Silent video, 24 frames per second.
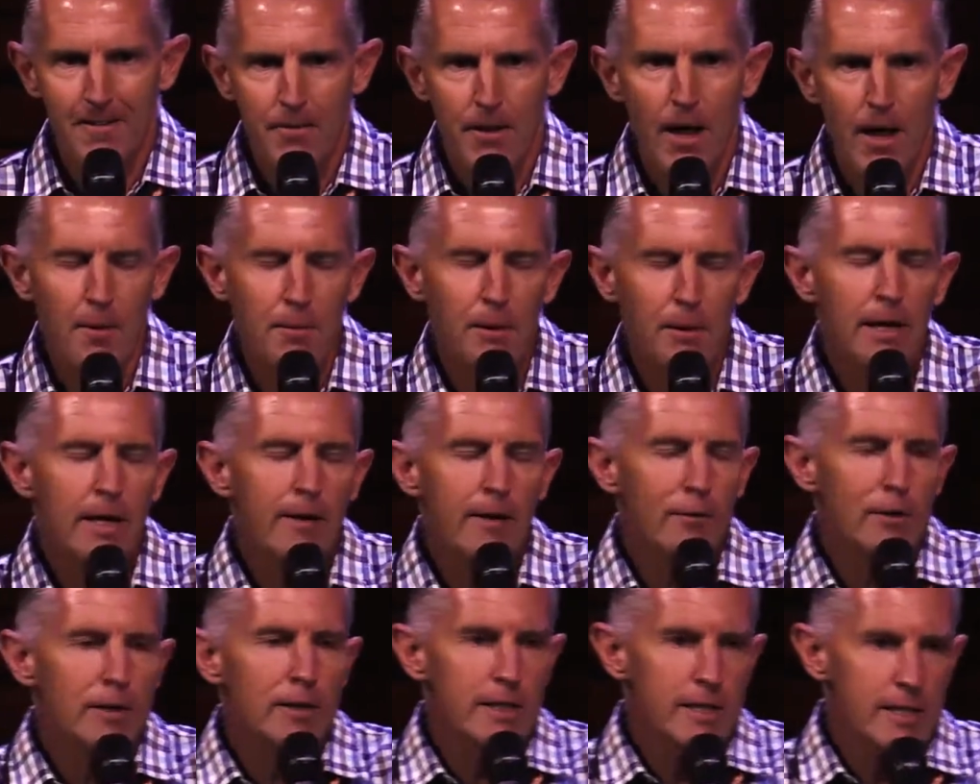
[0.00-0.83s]
I believe
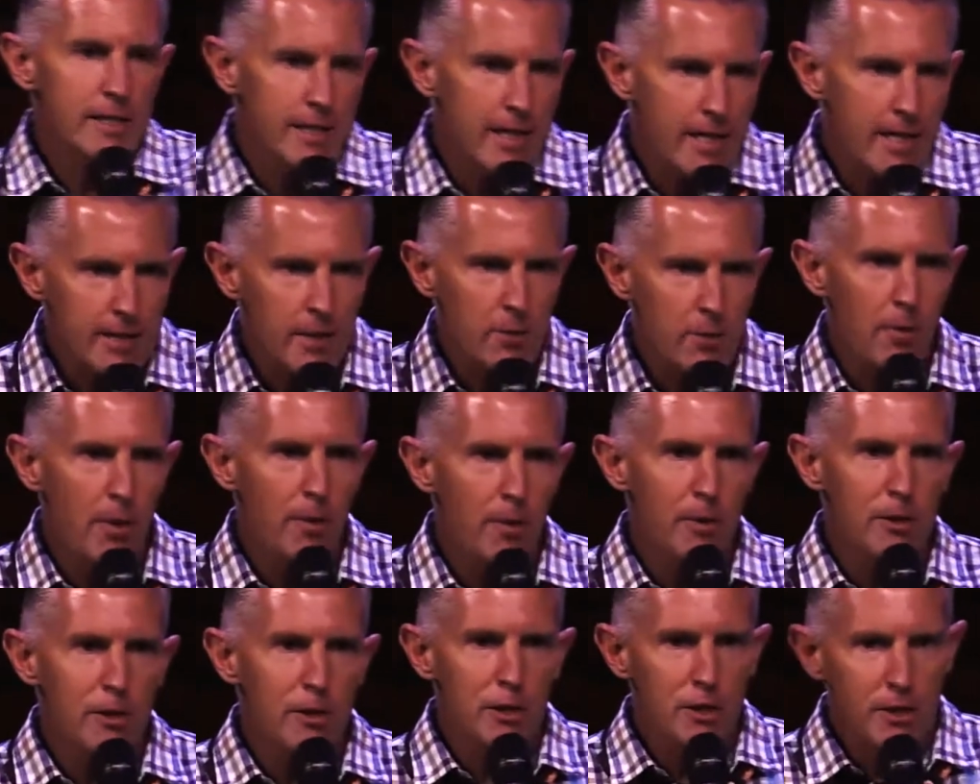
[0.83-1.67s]
it's a season where
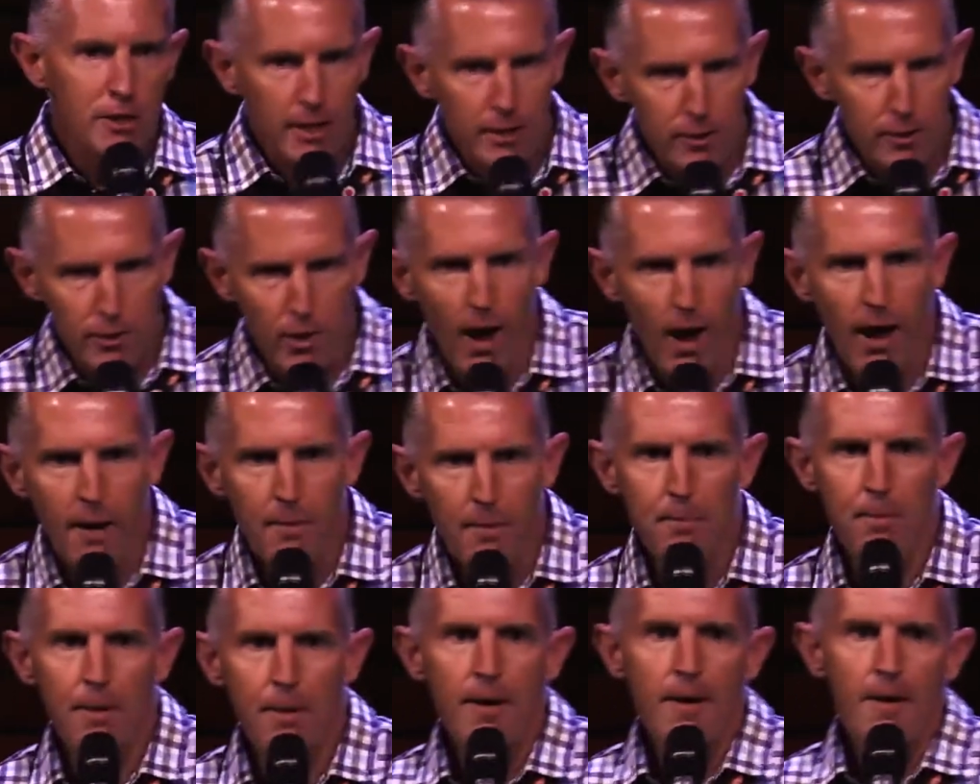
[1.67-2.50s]
we just need to
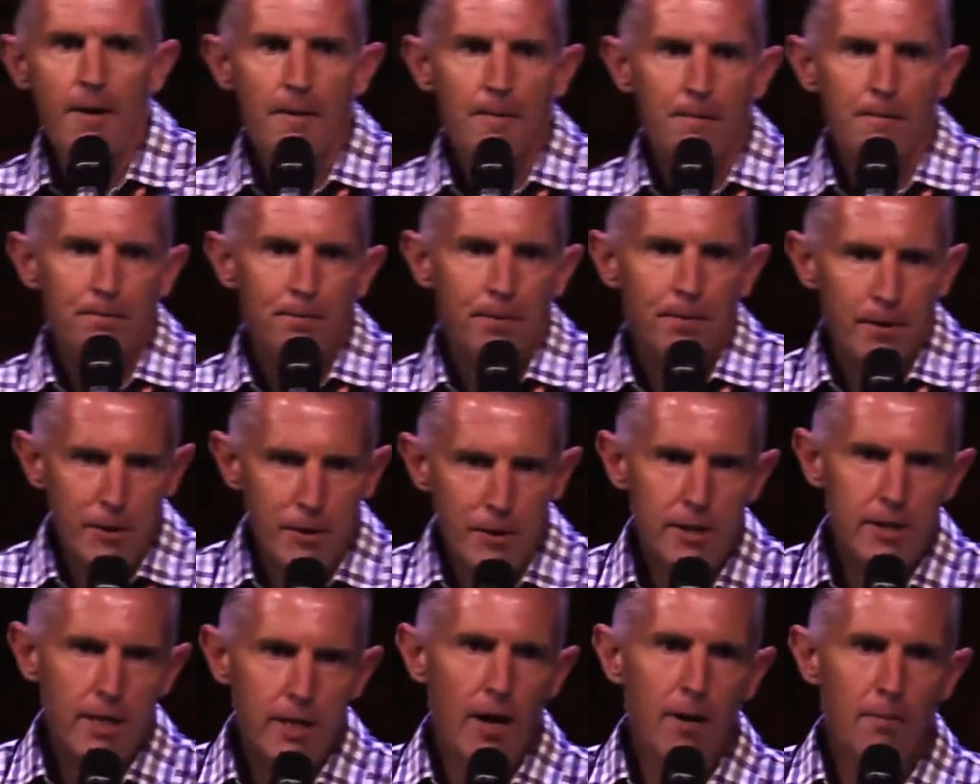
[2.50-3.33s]
up
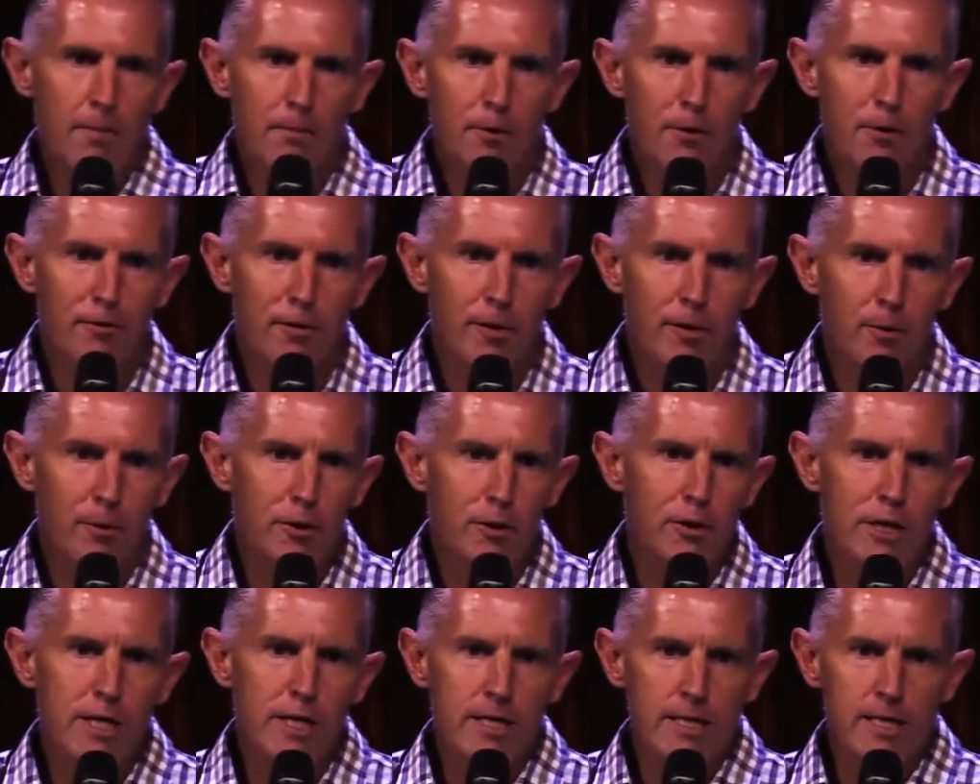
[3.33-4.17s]
just our moving with
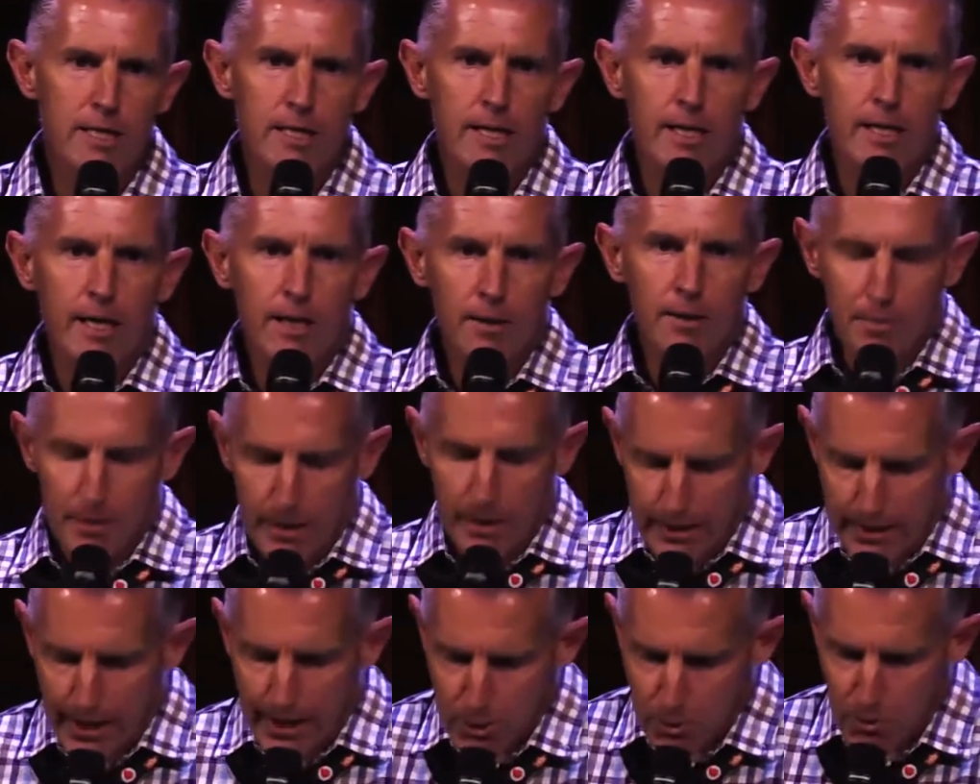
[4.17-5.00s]
Jesus a little bit.
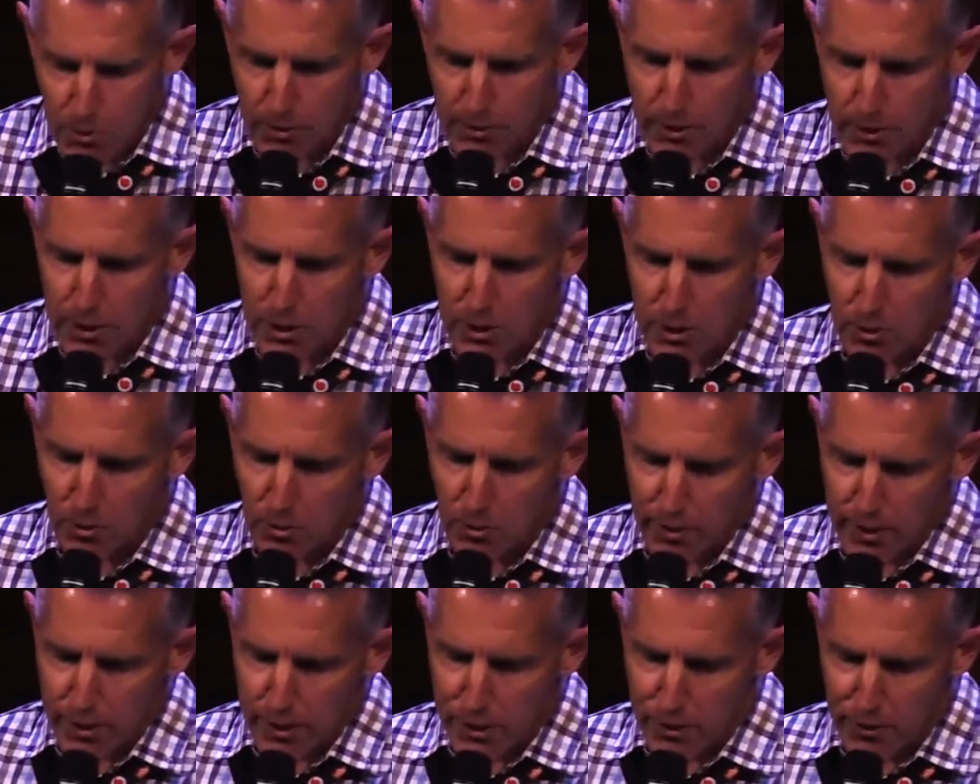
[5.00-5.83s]
And that's what the
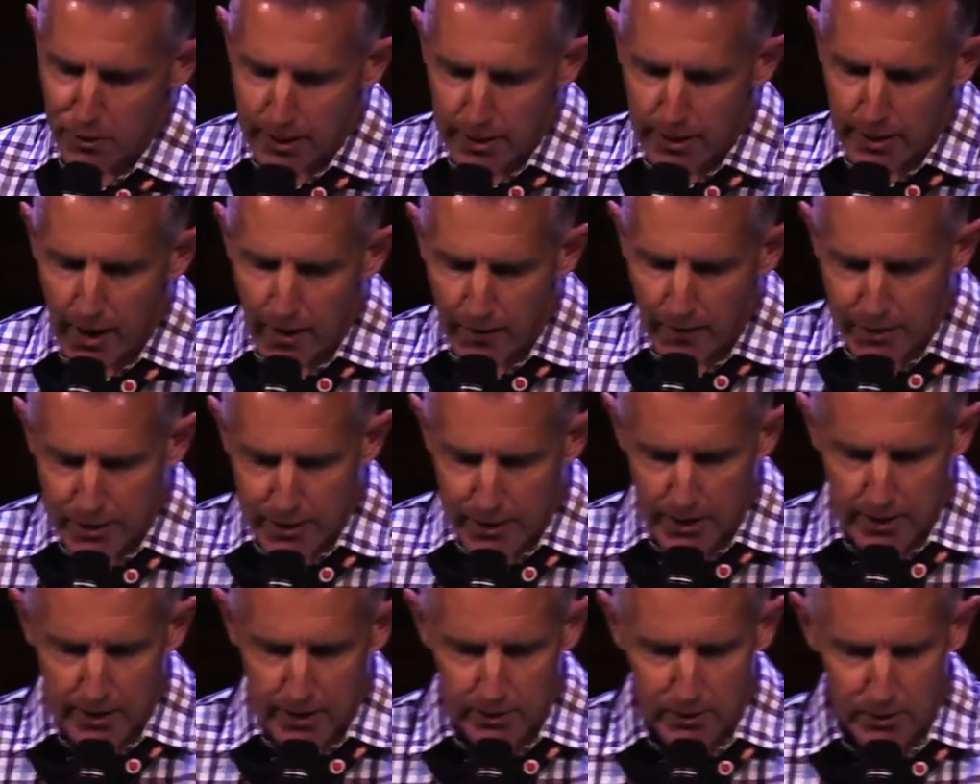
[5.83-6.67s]
story should encourage
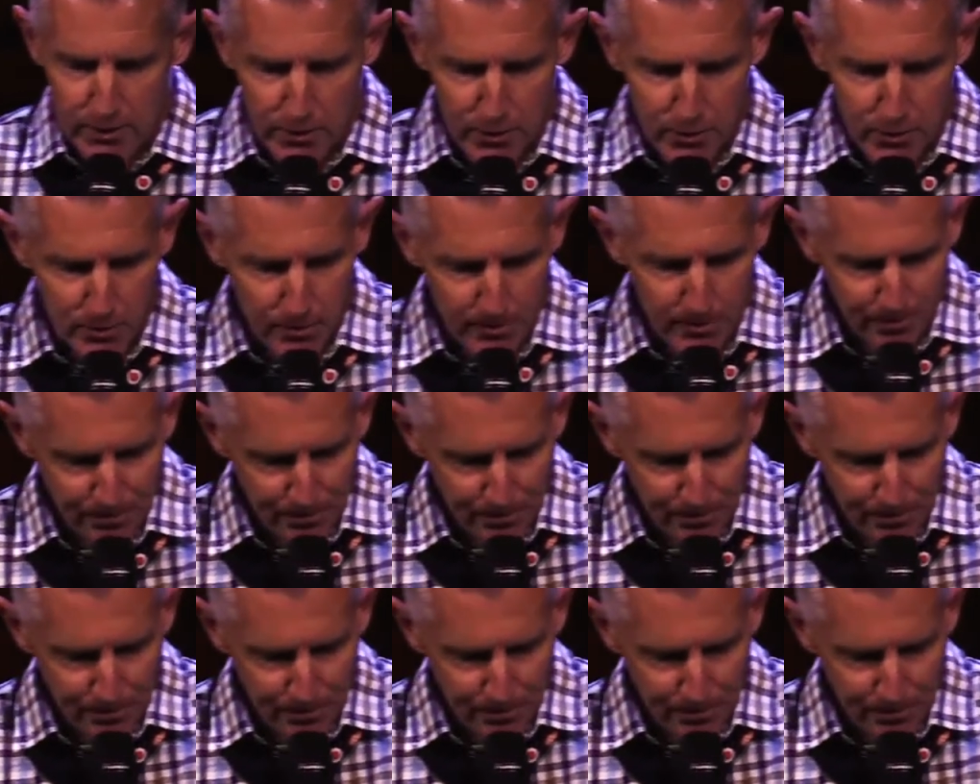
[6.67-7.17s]
us to do